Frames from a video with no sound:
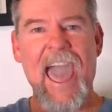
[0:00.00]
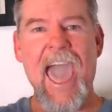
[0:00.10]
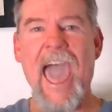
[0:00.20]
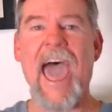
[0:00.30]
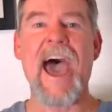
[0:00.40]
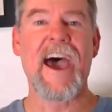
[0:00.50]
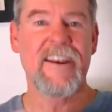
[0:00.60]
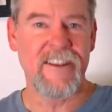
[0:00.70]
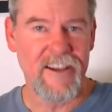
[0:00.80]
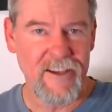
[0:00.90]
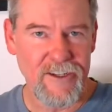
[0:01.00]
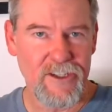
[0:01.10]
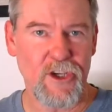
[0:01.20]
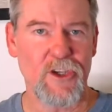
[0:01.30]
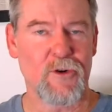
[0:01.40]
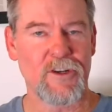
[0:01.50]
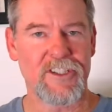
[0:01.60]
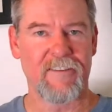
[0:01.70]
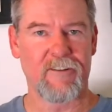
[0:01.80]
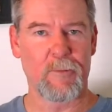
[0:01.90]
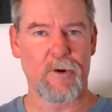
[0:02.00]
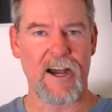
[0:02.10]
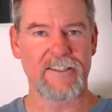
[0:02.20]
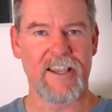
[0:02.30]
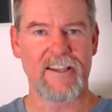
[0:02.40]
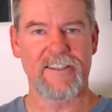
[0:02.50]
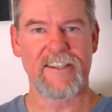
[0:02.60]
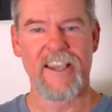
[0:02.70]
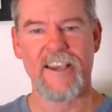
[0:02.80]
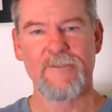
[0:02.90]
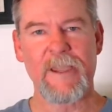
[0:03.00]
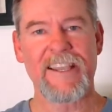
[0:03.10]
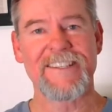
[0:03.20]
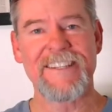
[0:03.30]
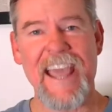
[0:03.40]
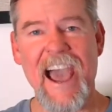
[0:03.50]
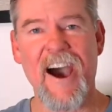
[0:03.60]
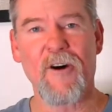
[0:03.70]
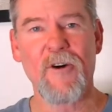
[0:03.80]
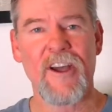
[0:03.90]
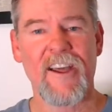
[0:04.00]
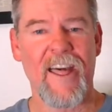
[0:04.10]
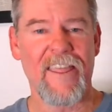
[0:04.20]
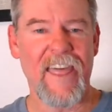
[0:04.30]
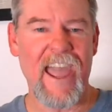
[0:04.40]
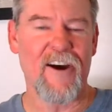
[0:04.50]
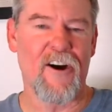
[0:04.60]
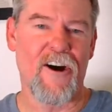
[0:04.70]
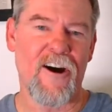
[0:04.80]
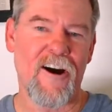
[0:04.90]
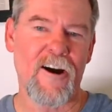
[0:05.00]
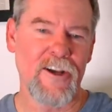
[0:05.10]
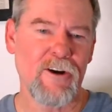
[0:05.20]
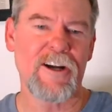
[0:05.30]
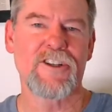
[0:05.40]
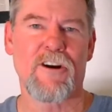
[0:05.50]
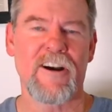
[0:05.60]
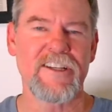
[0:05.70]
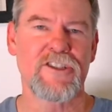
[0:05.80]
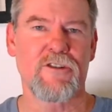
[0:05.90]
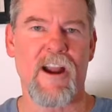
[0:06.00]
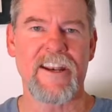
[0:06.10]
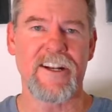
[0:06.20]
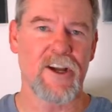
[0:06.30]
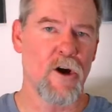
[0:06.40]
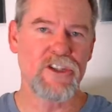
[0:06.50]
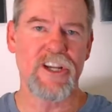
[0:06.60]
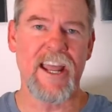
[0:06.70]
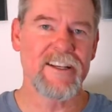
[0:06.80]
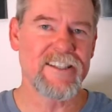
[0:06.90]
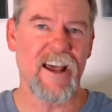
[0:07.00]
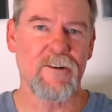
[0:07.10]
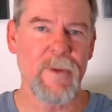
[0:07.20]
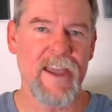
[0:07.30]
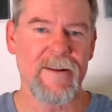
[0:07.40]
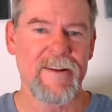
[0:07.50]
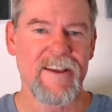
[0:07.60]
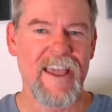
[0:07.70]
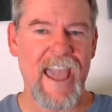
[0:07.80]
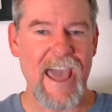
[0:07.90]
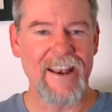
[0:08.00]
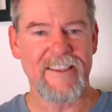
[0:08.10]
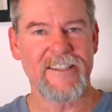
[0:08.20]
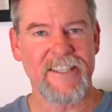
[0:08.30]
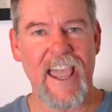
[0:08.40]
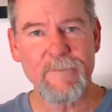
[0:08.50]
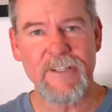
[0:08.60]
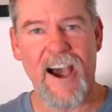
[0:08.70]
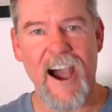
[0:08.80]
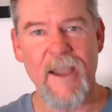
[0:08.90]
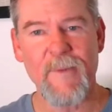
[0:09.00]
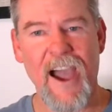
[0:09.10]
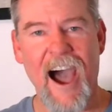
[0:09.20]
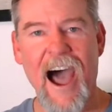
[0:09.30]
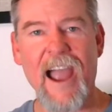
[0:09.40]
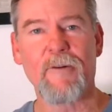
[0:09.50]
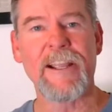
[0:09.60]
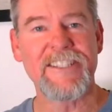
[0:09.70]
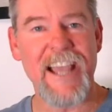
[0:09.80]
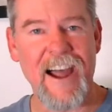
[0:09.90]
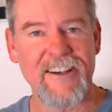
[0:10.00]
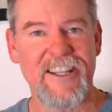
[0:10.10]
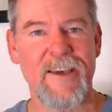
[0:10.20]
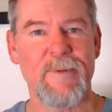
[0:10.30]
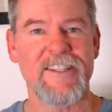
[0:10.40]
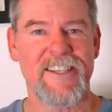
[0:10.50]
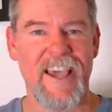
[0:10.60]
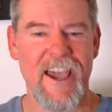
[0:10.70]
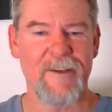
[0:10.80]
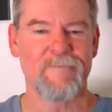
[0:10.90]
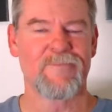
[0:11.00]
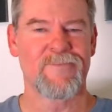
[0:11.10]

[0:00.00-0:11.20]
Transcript: add to your civil process, because now your attorney is trying to negotiate a settlement. And at the same time, I reach out to them and say,